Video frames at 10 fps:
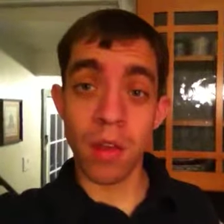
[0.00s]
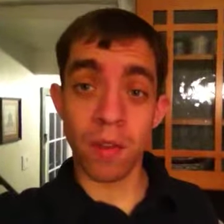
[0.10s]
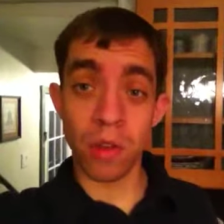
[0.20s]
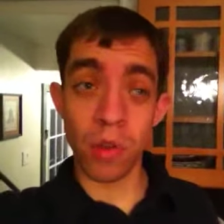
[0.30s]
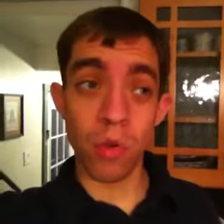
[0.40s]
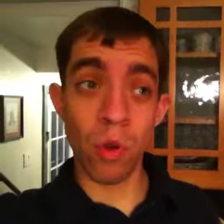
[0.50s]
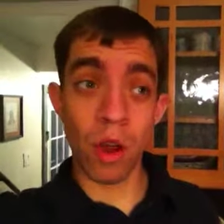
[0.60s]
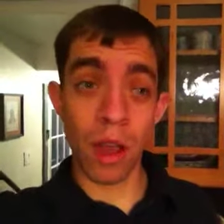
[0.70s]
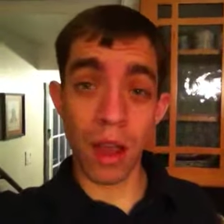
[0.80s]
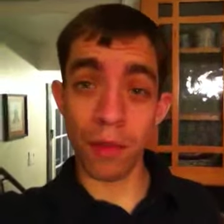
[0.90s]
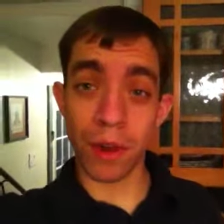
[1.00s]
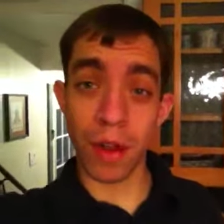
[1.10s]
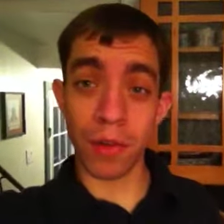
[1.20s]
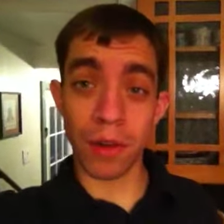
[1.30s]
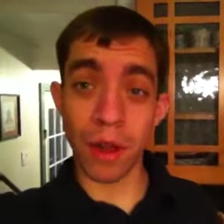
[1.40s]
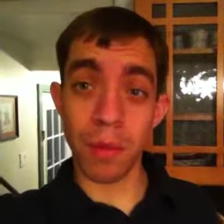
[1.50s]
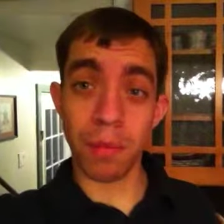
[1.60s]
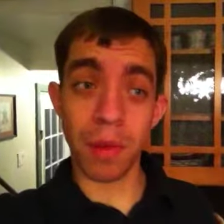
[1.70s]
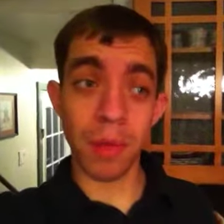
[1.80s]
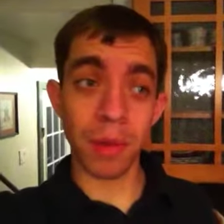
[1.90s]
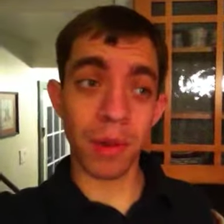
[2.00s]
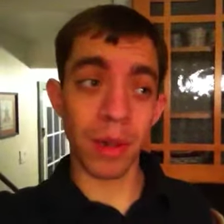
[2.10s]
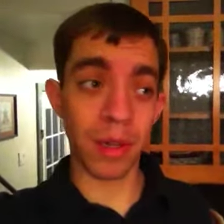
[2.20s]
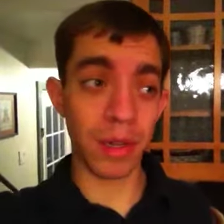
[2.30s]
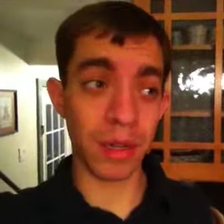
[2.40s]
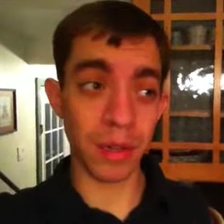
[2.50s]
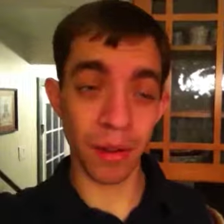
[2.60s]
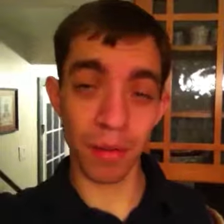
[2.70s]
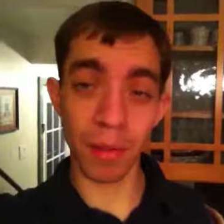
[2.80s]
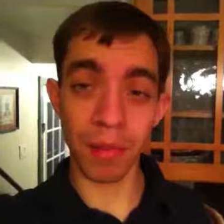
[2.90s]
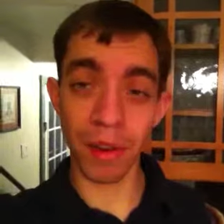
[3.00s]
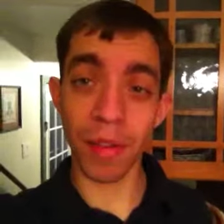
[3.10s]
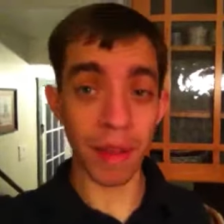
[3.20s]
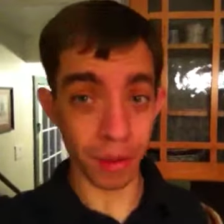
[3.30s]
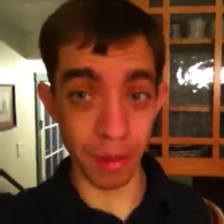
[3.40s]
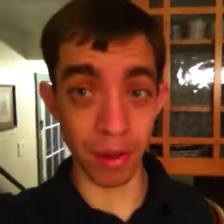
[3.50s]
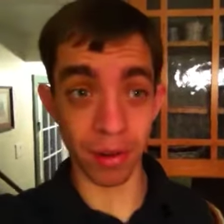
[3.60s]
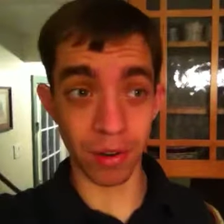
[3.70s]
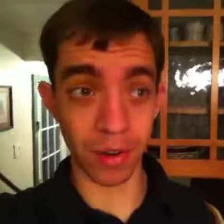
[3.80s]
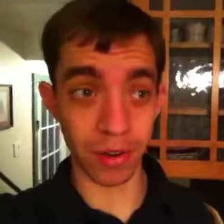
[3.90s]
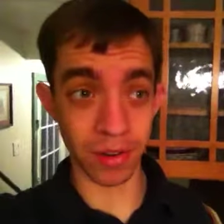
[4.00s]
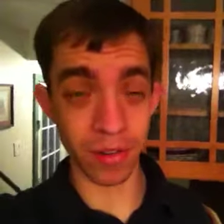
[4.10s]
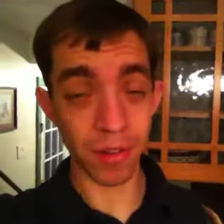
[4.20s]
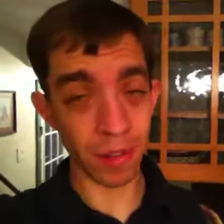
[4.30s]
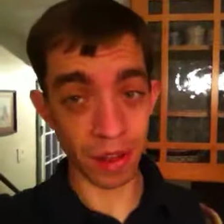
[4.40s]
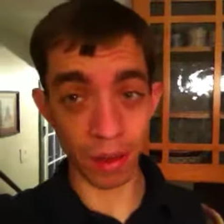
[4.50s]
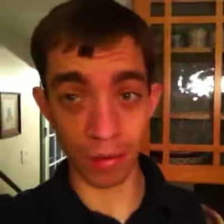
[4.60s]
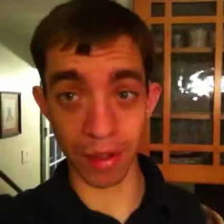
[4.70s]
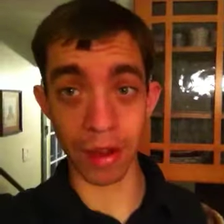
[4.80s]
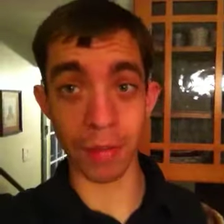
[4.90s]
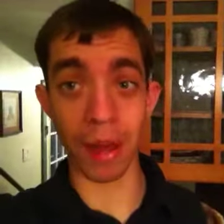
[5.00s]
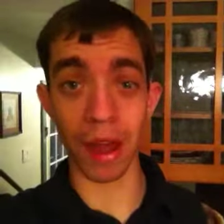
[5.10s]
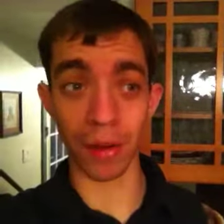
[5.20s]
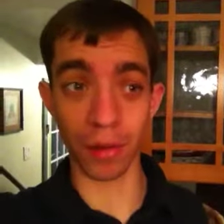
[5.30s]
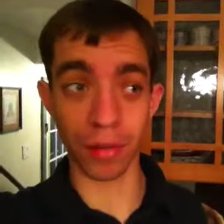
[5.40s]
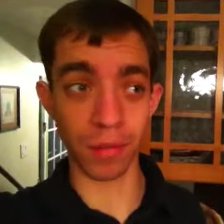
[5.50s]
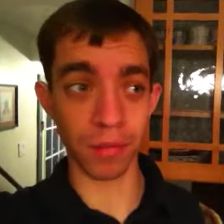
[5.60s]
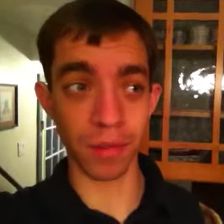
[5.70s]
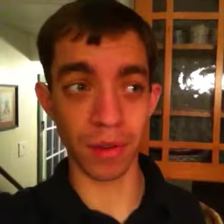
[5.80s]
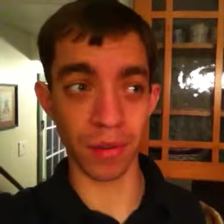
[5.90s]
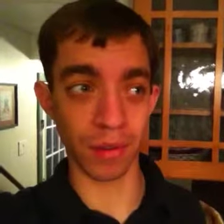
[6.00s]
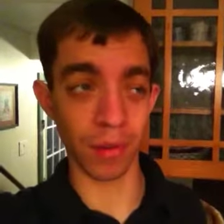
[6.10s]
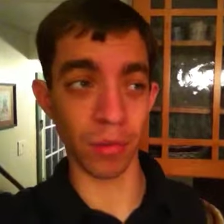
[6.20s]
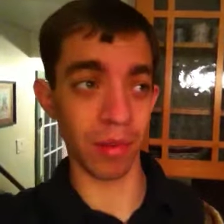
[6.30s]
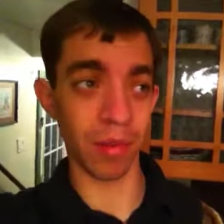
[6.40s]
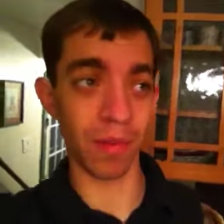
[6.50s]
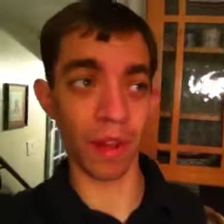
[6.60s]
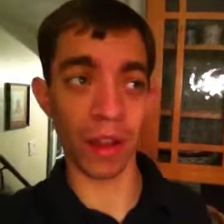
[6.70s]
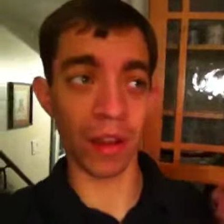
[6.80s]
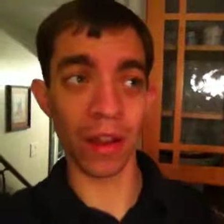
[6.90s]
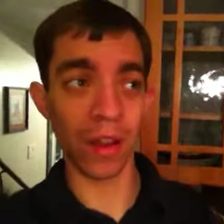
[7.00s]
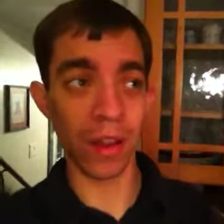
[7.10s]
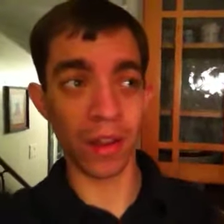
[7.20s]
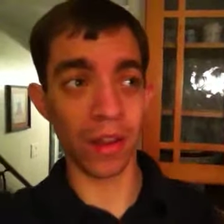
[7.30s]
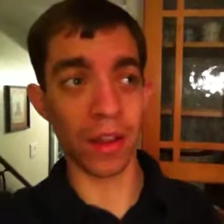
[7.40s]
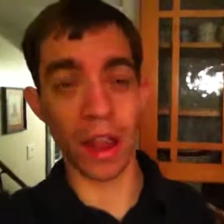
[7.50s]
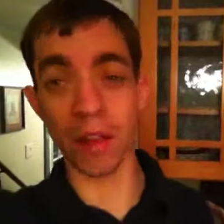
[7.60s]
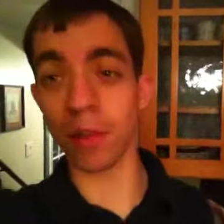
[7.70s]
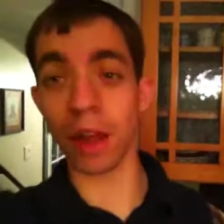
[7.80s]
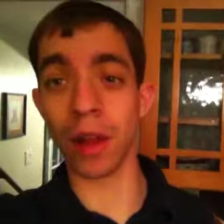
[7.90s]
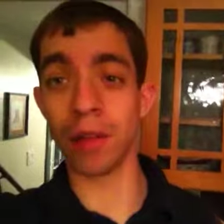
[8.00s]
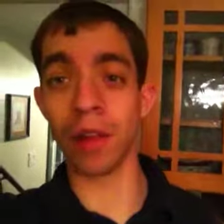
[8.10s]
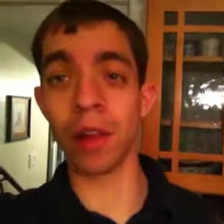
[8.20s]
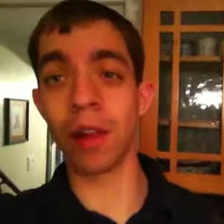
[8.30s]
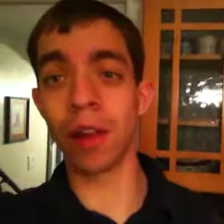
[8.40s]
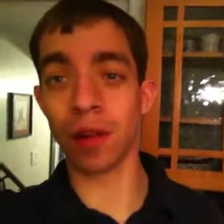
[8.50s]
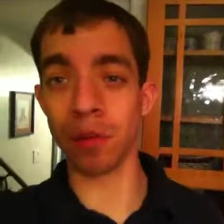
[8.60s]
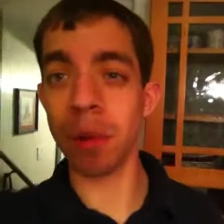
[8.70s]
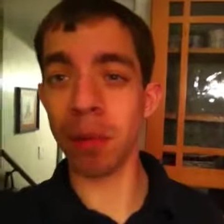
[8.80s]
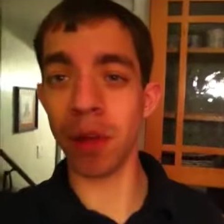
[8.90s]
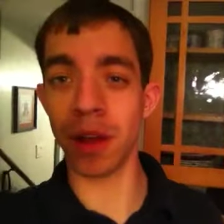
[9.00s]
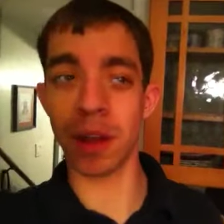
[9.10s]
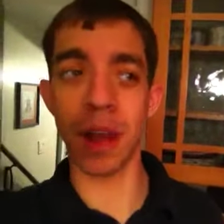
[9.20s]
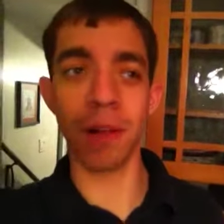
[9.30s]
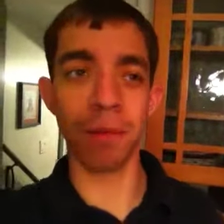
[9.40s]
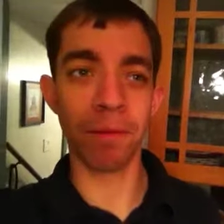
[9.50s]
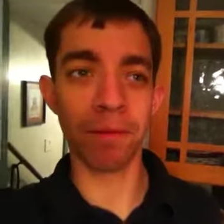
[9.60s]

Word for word: for you uh, advertising type people, something to think about. Think outside the box in terms of like advertising, because people like that.